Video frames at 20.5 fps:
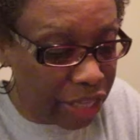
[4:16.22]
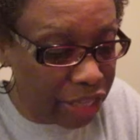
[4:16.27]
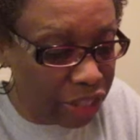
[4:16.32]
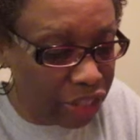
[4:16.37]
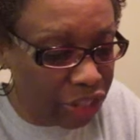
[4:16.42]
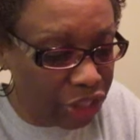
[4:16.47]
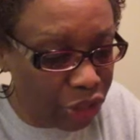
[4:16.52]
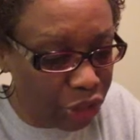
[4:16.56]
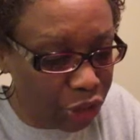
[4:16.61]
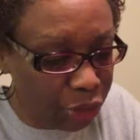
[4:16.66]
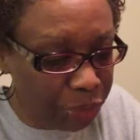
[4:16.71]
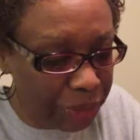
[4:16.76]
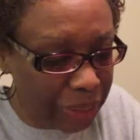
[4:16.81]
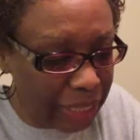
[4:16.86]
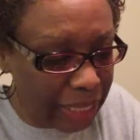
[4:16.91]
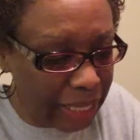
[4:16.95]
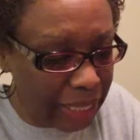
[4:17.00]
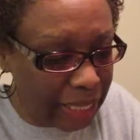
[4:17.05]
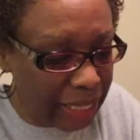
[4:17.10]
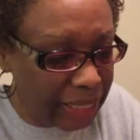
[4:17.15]
His search
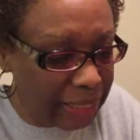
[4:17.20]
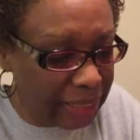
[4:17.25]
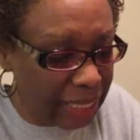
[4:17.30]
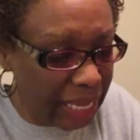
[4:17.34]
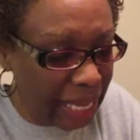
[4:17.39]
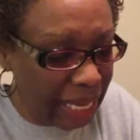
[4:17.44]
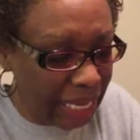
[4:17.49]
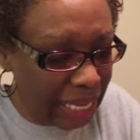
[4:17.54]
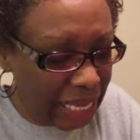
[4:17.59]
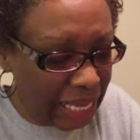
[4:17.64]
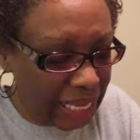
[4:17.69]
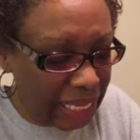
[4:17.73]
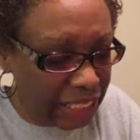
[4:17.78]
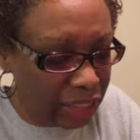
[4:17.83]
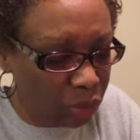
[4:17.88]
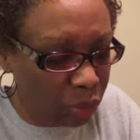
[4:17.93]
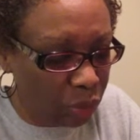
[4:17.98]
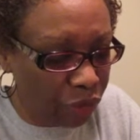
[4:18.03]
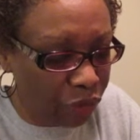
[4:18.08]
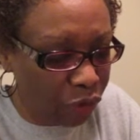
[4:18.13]
begins and
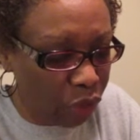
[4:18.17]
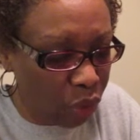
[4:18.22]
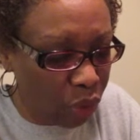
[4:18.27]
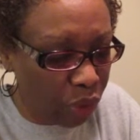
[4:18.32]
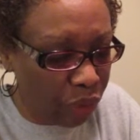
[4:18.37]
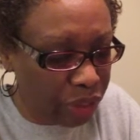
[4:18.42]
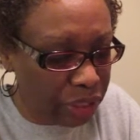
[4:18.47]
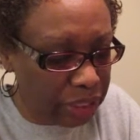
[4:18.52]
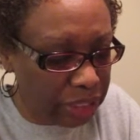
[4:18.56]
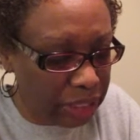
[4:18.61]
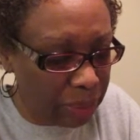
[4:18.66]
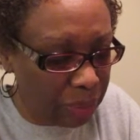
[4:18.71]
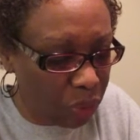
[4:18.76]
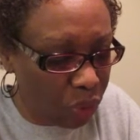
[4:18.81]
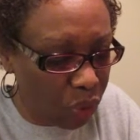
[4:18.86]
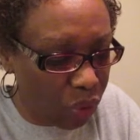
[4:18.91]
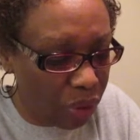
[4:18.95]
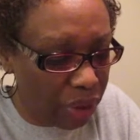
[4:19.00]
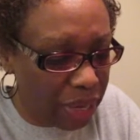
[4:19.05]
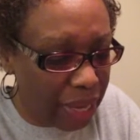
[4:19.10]
ends with Laura
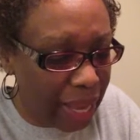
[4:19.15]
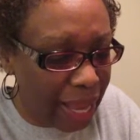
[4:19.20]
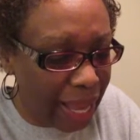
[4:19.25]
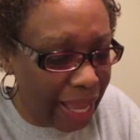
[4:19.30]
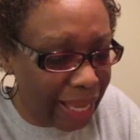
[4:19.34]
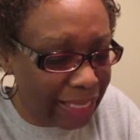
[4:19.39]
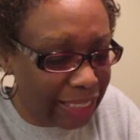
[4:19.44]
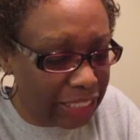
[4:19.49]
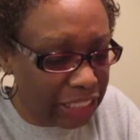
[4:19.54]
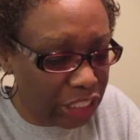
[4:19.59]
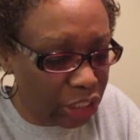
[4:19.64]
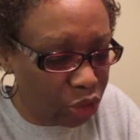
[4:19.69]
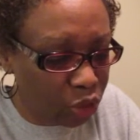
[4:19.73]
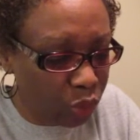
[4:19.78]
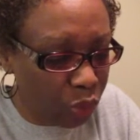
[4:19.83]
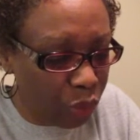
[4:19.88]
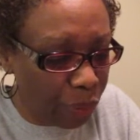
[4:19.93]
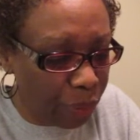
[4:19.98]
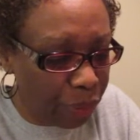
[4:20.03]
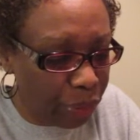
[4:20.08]
Seymour, a
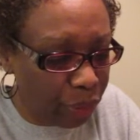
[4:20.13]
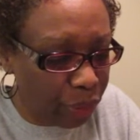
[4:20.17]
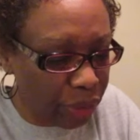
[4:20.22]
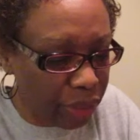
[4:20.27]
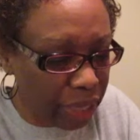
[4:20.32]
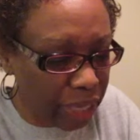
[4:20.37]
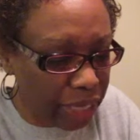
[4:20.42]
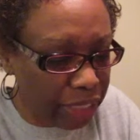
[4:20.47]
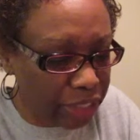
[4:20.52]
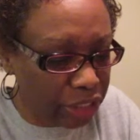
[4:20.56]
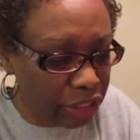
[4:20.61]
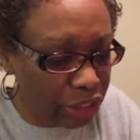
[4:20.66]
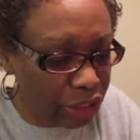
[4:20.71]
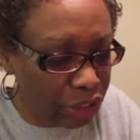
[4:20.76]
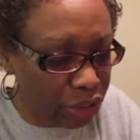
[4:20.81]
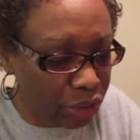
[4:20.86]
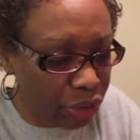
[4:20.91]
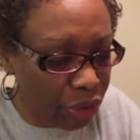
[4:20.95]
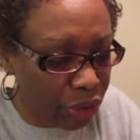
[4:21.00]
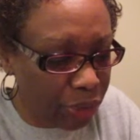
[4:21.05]
sensual beauty as
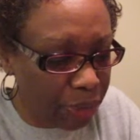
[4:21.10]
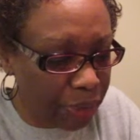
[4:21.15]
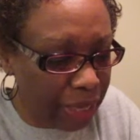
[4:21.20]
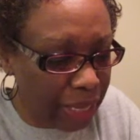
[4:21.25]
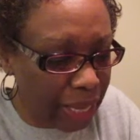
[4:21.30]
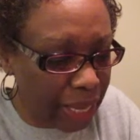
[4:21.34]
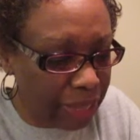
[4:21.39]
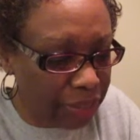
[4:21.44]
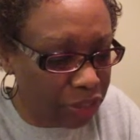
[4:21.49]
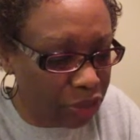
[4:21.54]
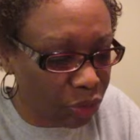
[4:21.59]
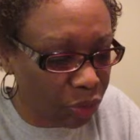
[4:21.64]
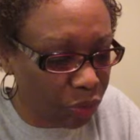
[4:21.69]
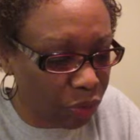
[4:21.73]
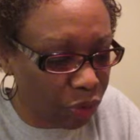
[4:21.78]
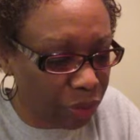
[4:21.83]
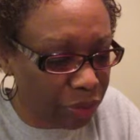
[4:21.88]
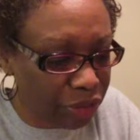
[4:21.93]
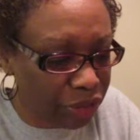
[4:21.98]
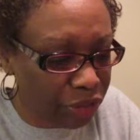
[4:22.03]
disturbing as the
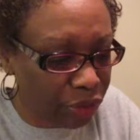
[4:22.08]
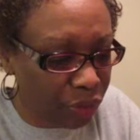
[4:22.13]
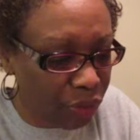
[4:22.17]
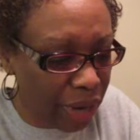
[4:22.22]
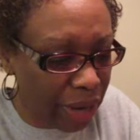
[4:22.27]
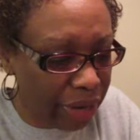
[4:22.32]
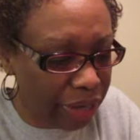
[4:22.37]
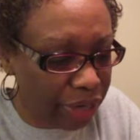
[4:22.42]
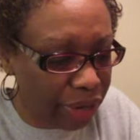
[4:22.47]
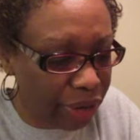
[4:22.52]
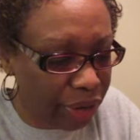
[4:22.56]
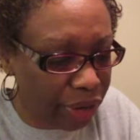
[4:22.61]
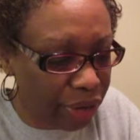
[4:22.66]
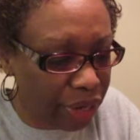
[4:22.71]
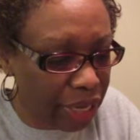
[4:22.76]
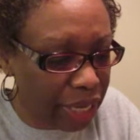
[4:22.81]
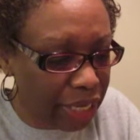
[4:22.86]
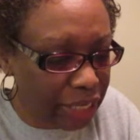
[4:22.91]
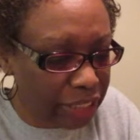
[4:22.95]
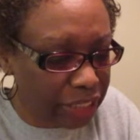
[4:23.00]
rumors surrounding her.
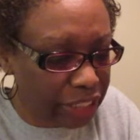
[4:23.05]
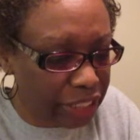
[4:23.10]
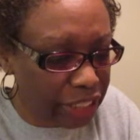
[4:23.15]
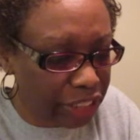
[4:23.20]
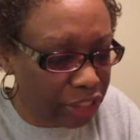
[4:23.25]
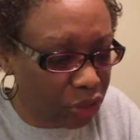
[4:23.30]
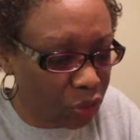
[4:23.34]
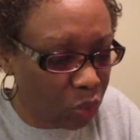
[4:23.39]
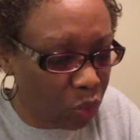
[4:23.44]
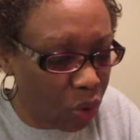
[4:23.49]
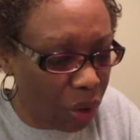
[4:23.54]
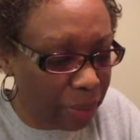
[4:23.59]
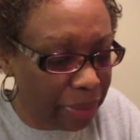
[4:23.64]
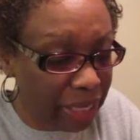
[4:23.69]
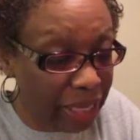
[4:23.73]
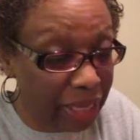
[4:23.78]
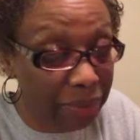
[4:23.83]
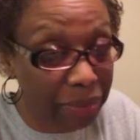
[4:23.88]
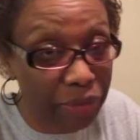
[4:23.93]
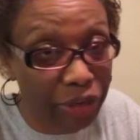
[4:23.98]
She is the
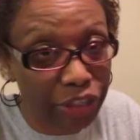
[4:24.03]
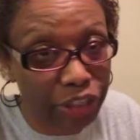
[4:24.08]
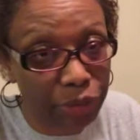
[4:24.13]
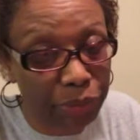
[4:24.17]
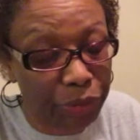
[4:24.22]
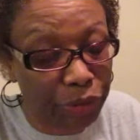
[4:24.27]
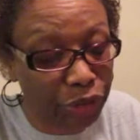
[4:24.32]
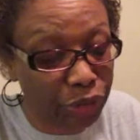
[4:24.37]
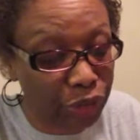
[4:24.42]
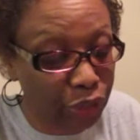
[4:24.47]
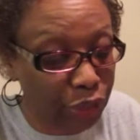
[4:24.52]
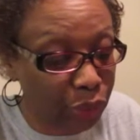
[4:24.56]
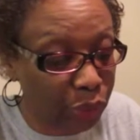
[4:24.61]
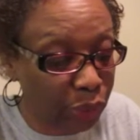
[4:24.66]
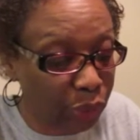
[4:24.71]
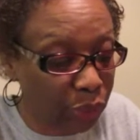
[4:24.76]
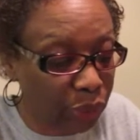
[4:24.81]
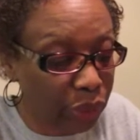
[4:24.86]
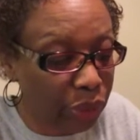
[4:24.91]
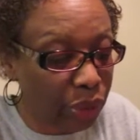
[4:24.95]
woman he must
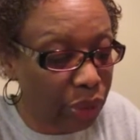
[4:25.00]
pursue,